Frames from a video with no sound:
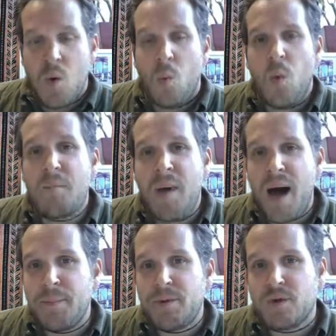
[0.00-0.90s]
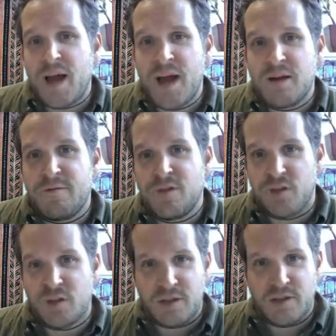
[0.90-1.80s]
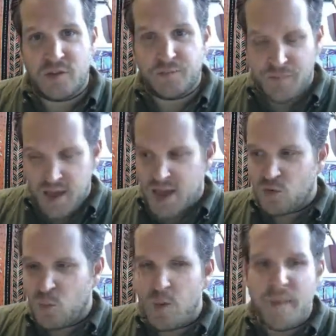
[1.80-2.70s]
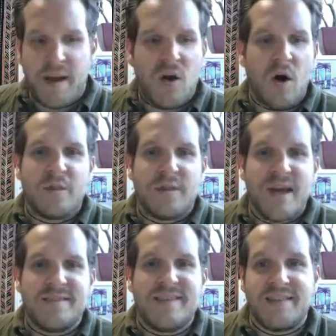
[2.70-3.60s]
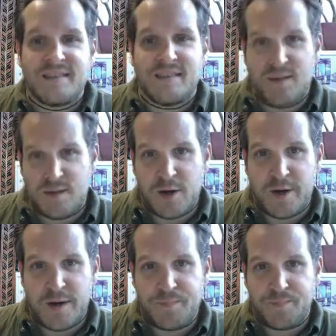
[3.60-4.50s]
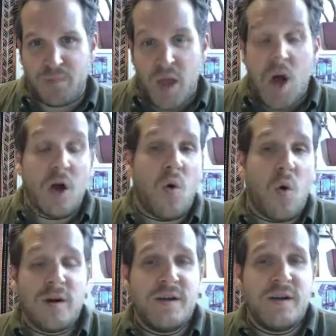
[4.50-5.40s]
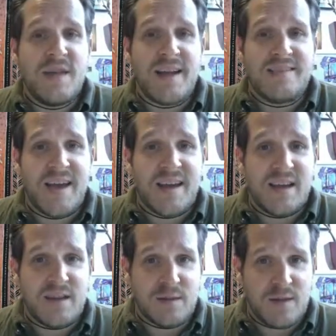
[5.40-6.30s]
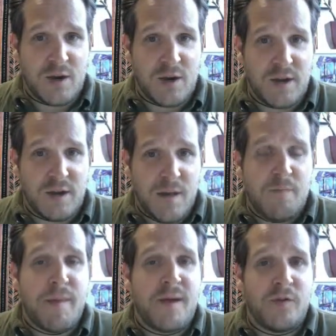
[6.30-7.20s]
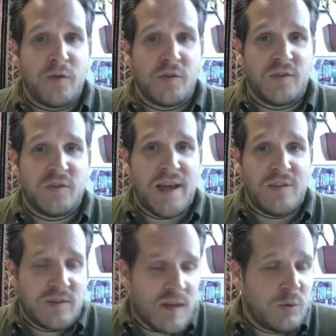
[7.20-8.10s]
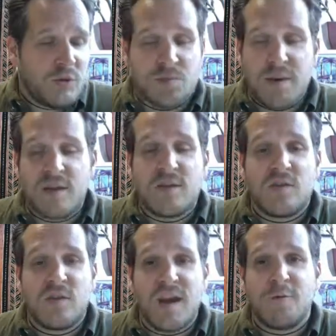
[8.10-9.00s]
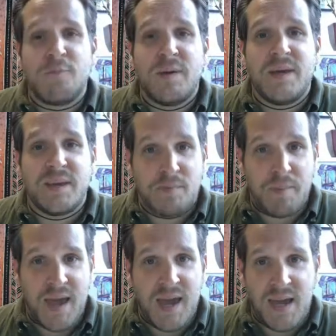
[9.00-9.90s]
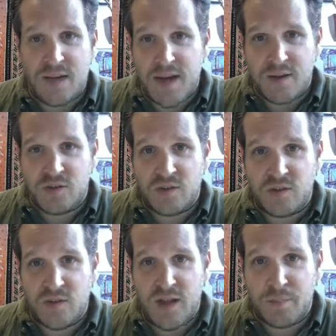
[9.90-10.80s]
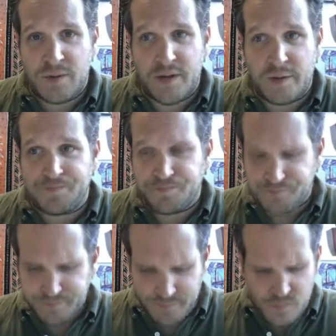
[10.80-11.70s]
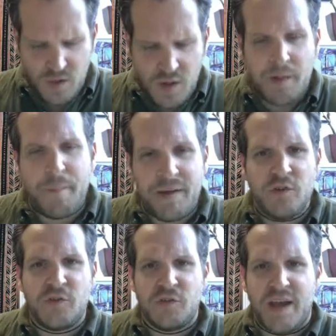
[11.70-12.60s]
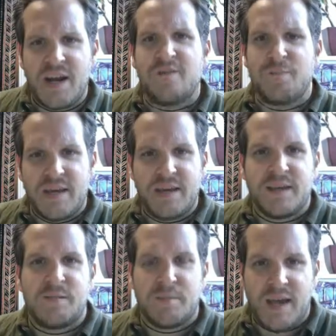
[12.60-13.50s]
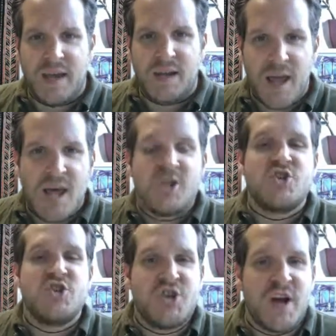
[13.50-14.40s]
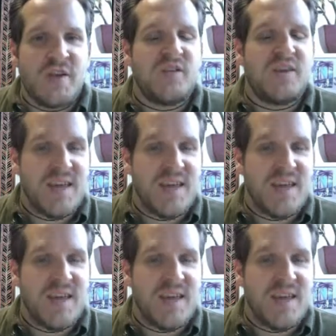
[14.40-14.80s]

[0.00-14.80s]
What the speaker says: One popular kind of physicalism is what we might call the identity theory. According to the identity theory, mental states, and we'll just pick the state of being in pain as an example here, the mental state of being in pain just